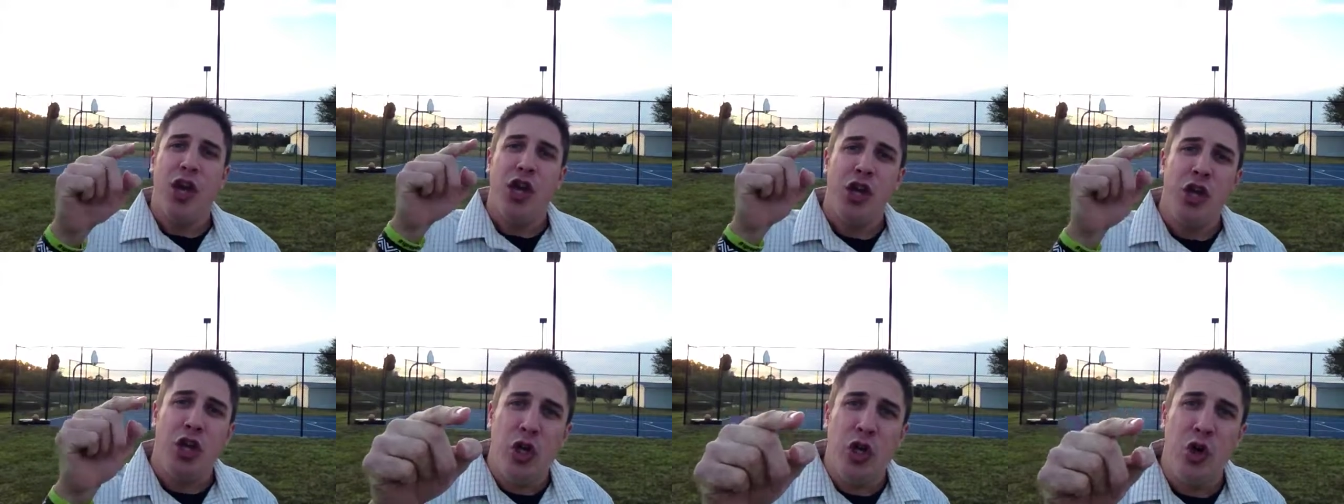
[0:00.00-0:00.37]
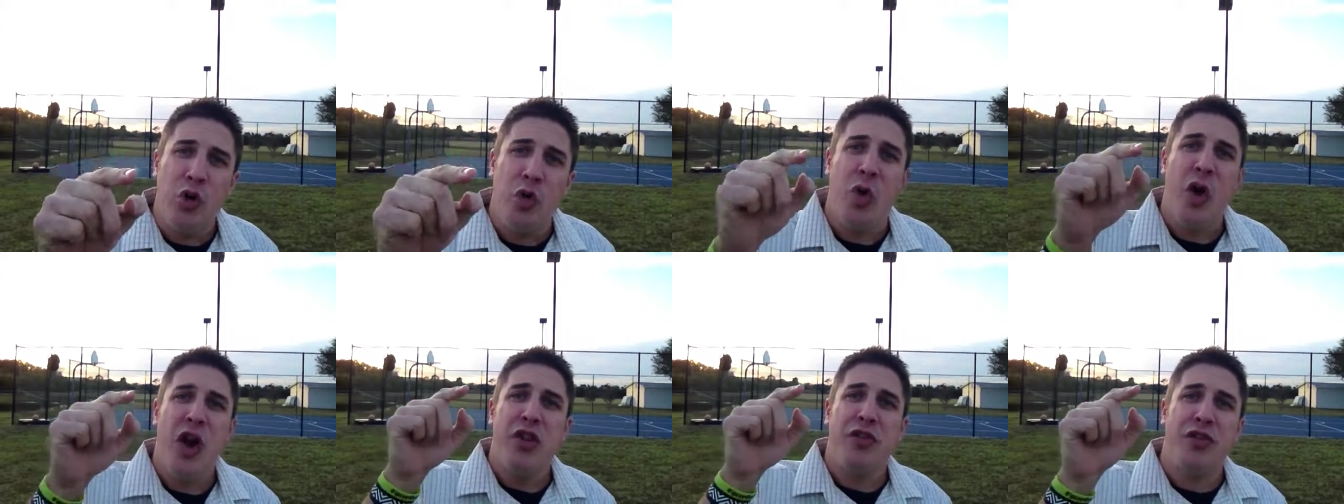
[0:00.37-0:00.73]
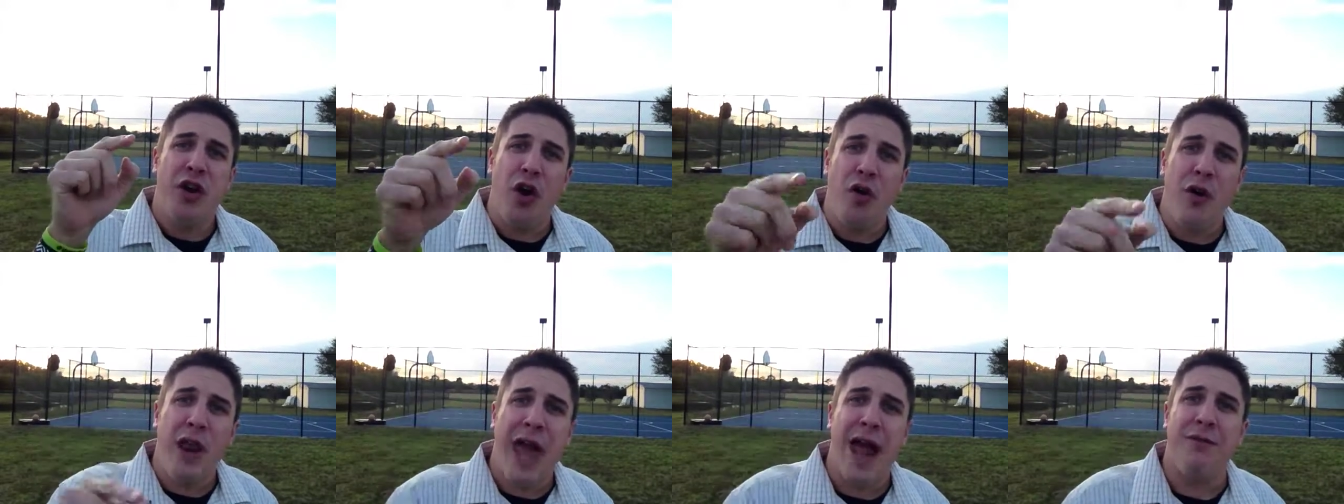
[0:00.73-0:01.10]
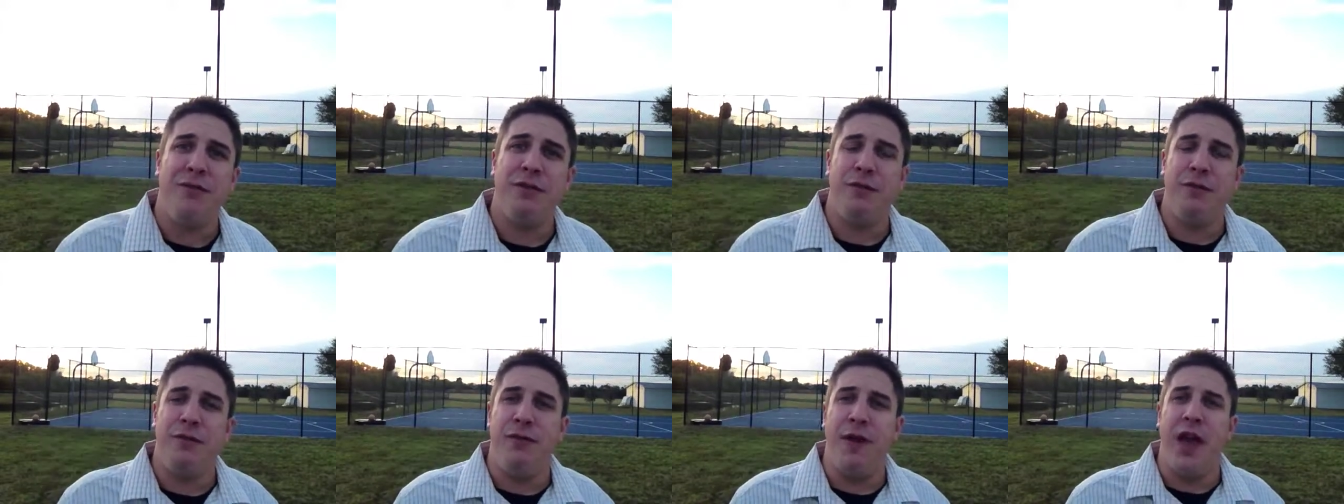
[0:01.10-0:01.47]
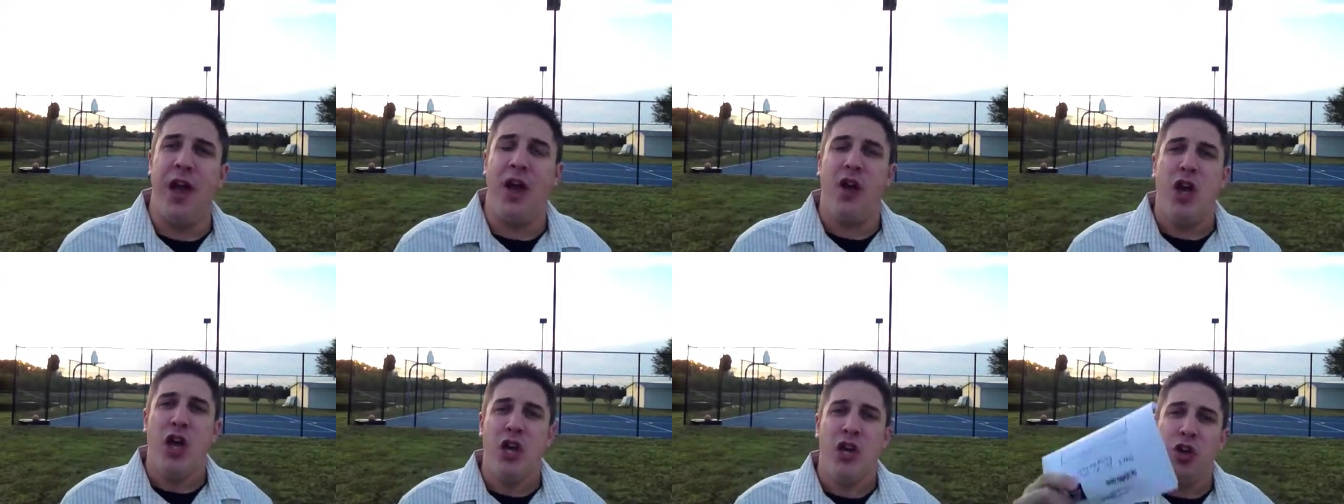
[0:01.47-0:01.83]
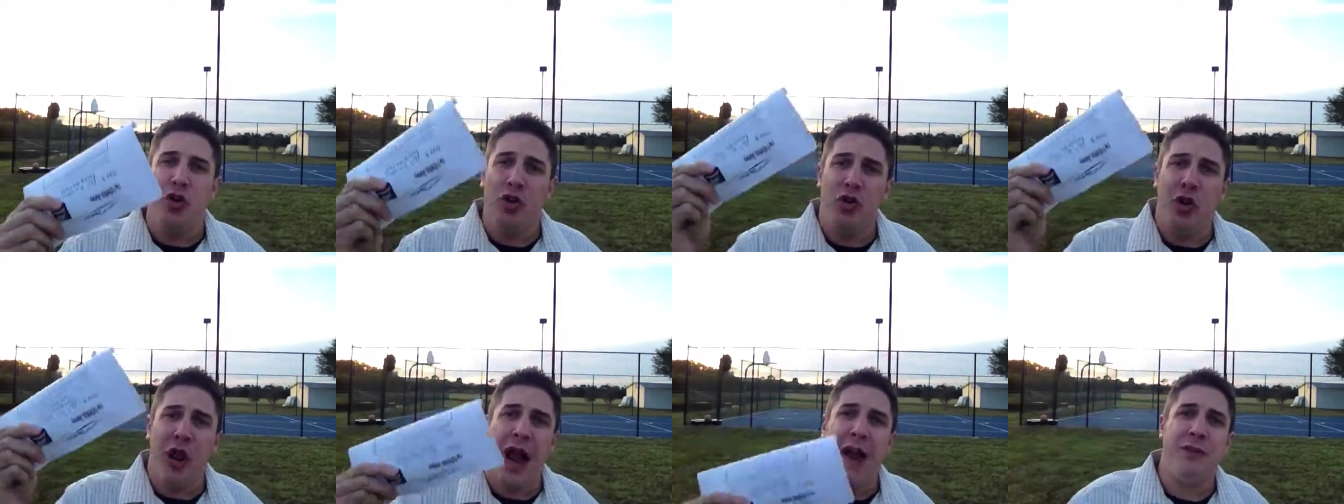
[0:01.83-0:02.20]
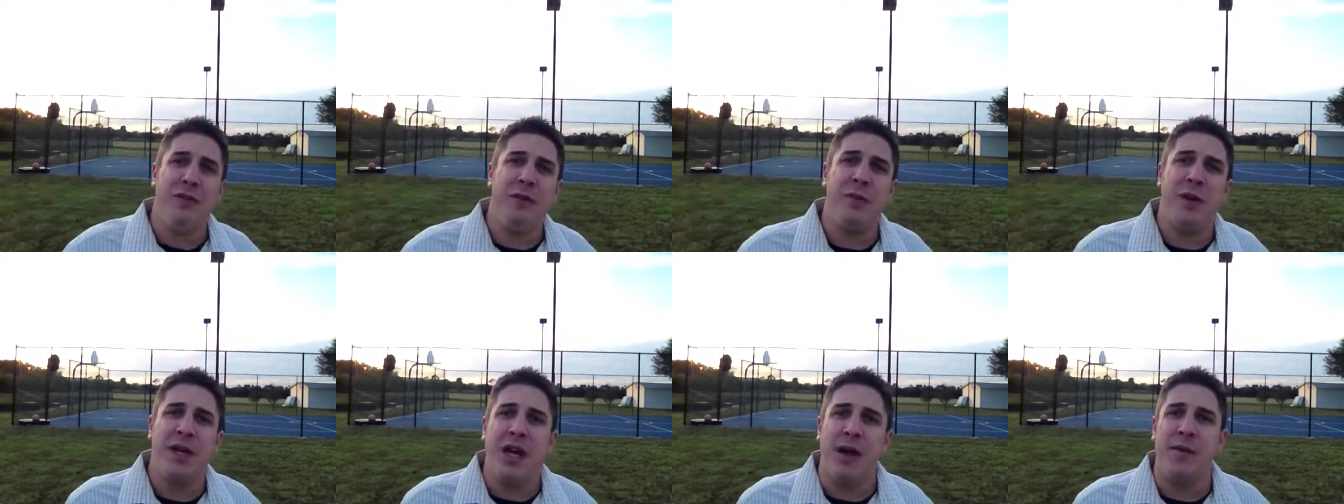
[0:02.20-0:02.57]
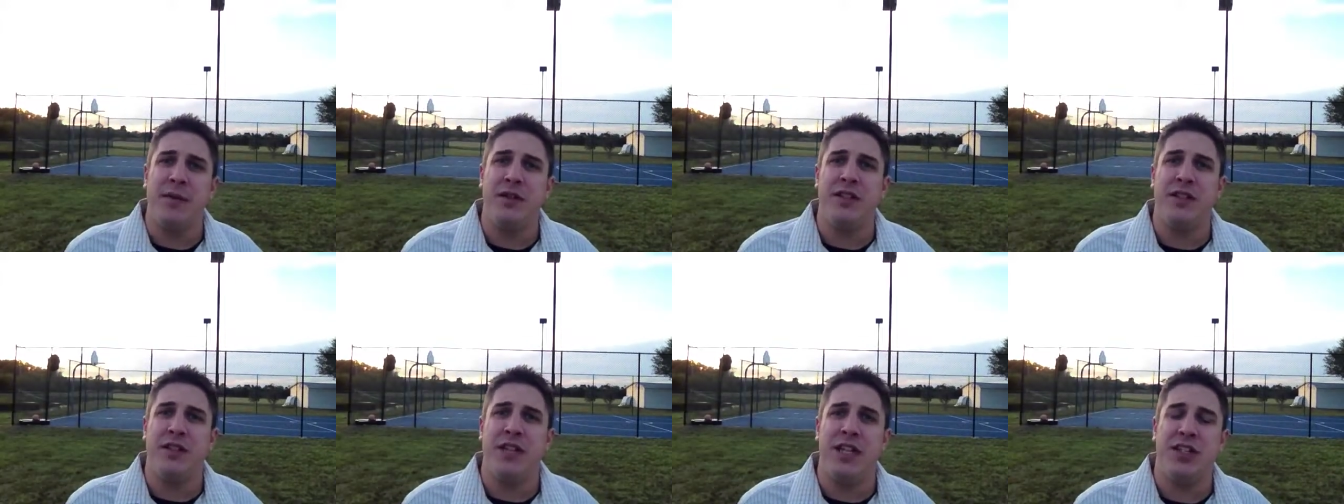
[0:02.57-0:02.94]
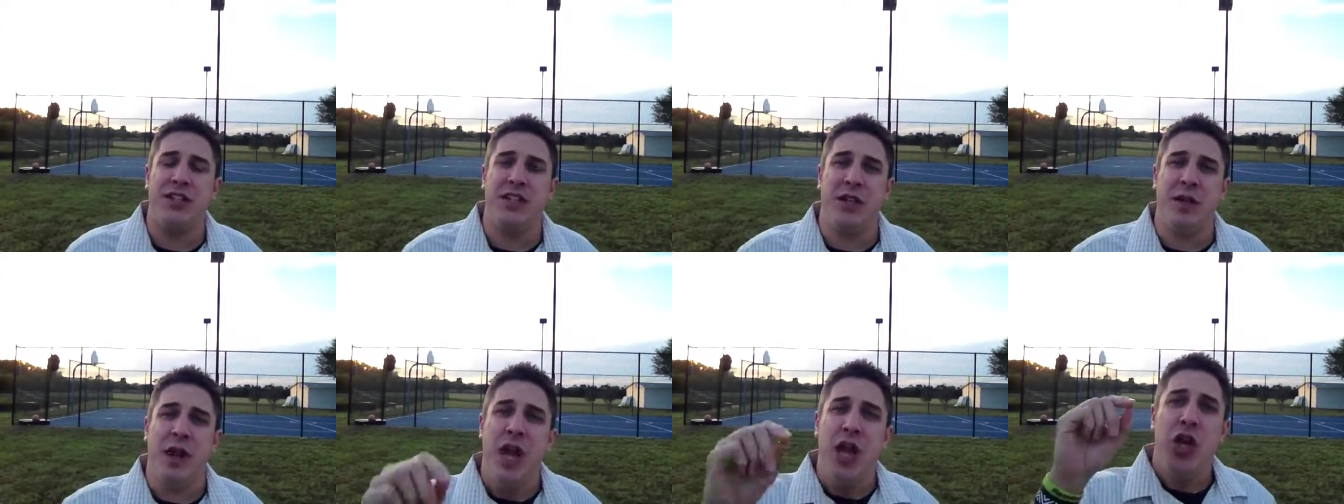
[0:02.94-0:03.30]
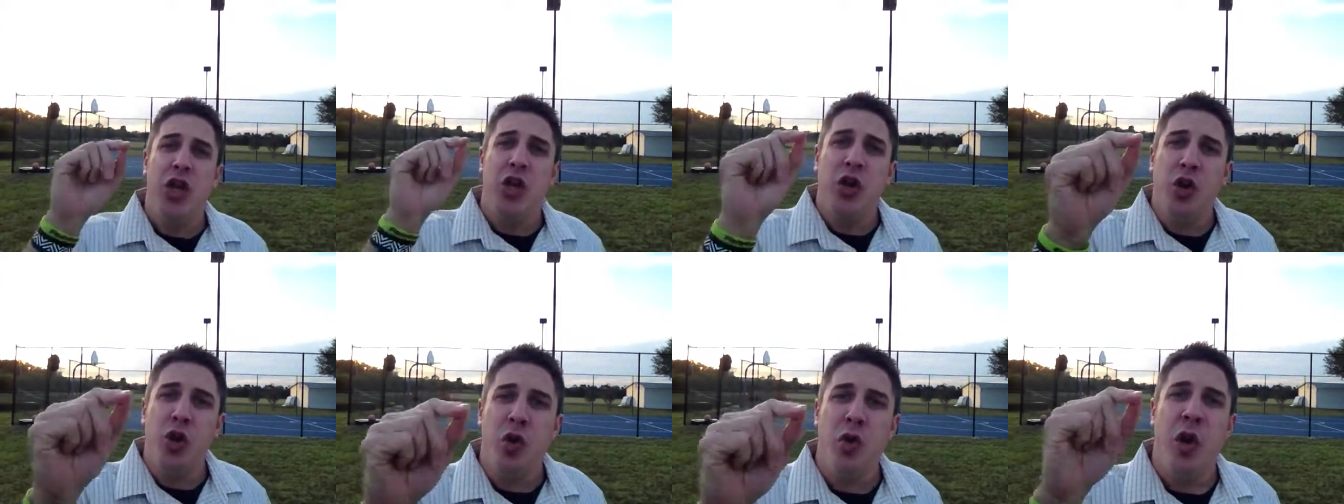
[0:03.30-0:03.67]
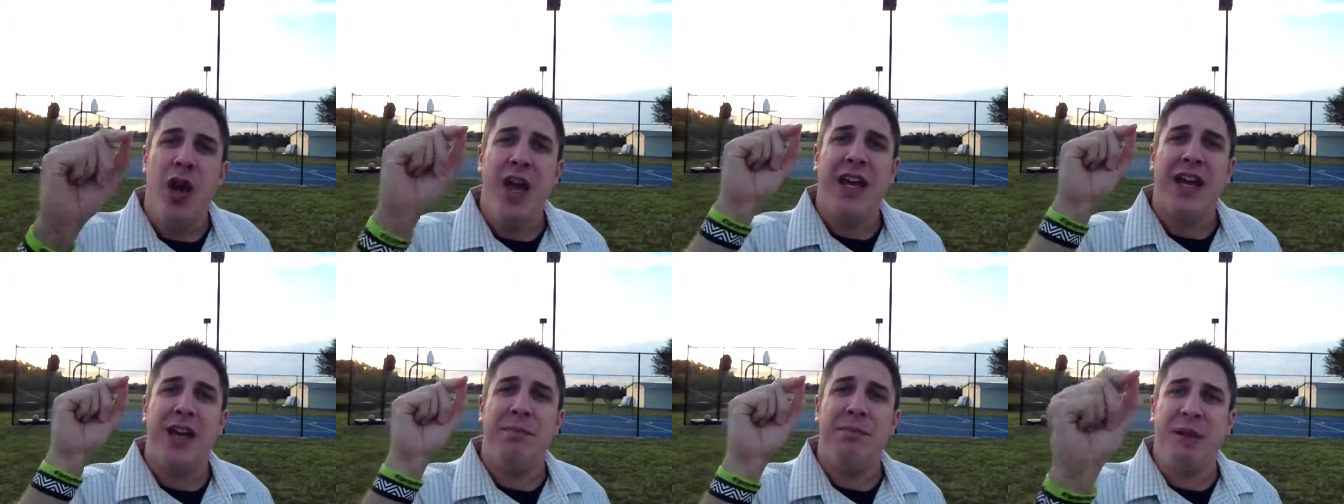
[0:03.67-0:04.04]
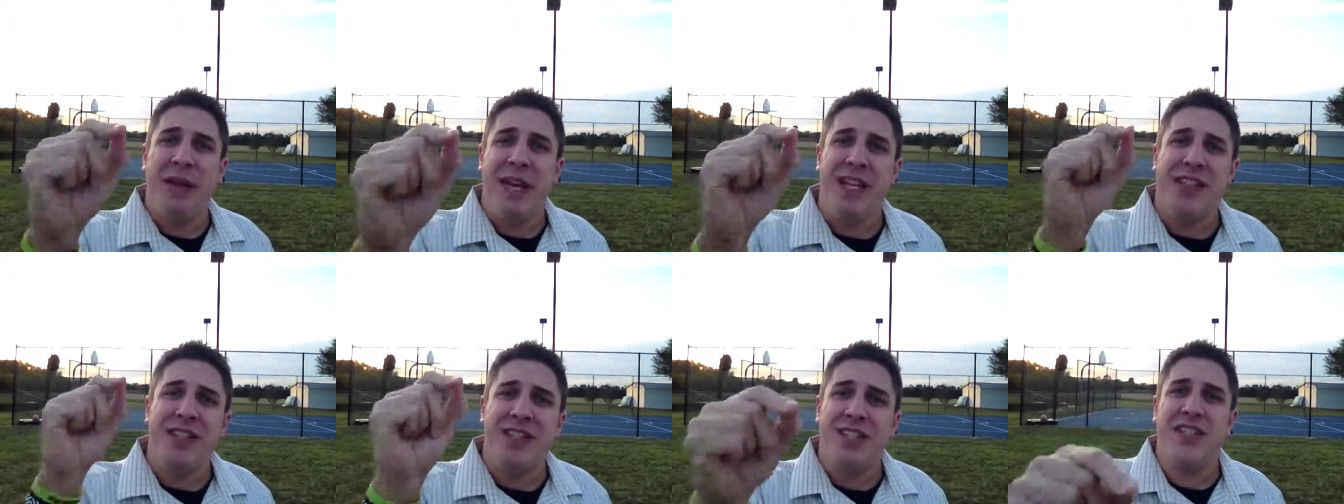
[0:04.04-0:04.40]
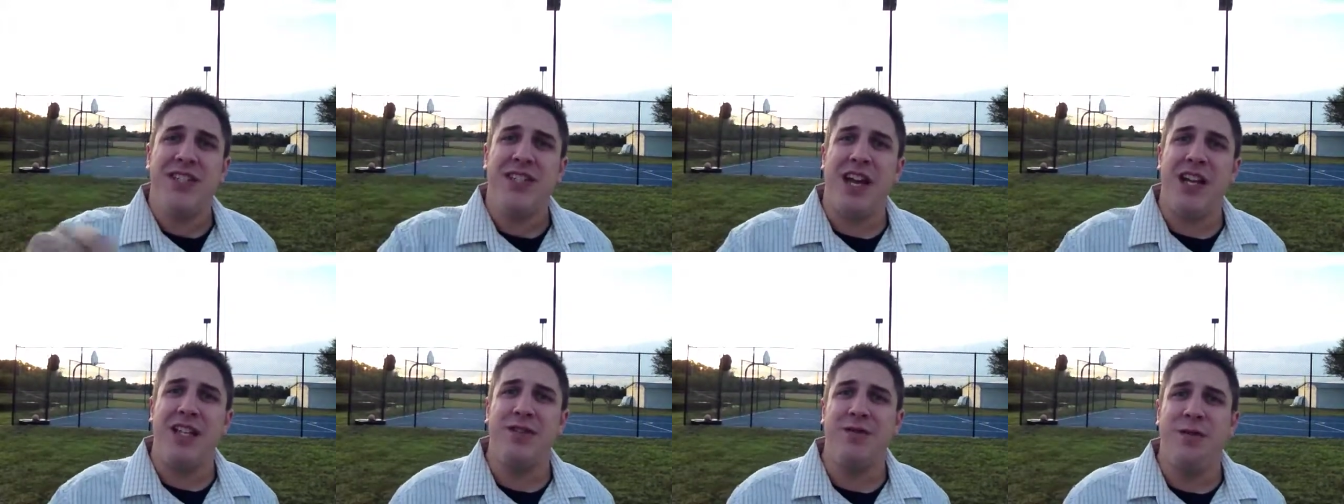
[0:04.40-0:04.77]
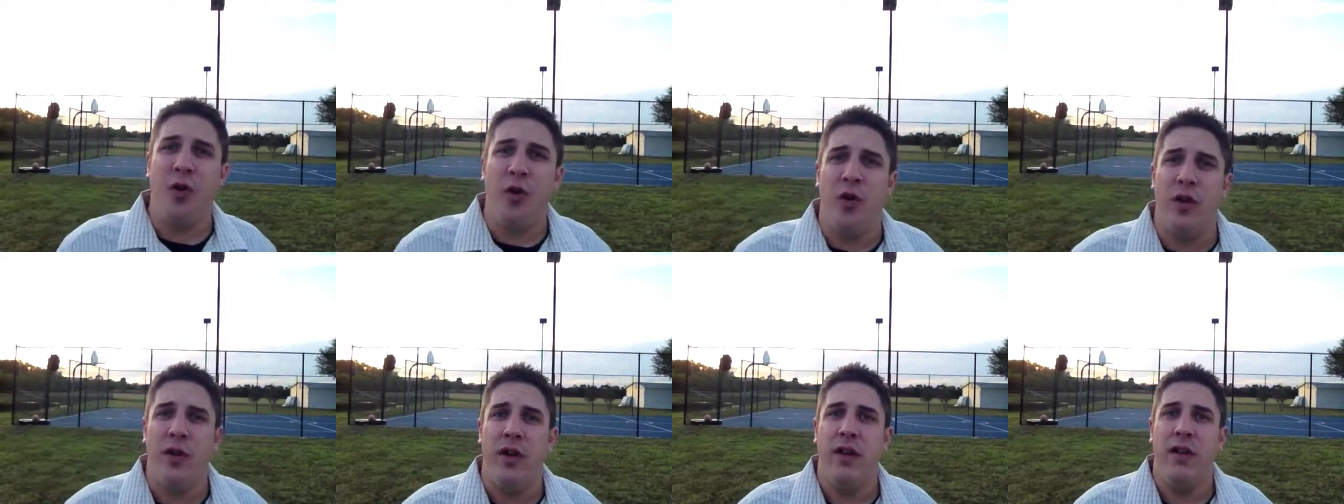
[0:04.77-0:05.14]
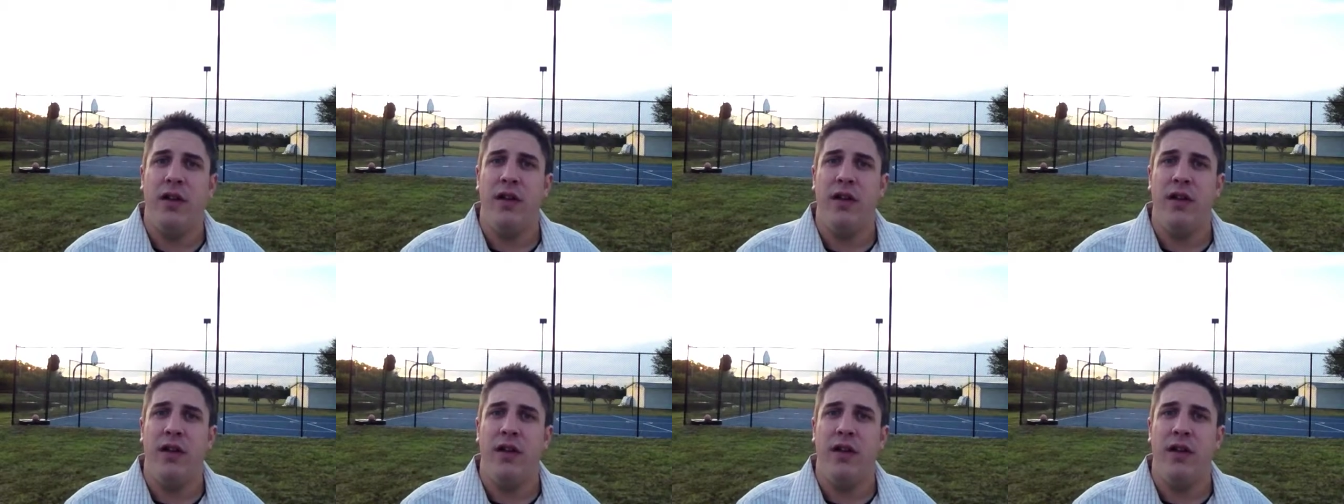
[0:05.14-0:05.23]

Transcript: You don't have to fail. You don't have to become a statistic. You can be successful.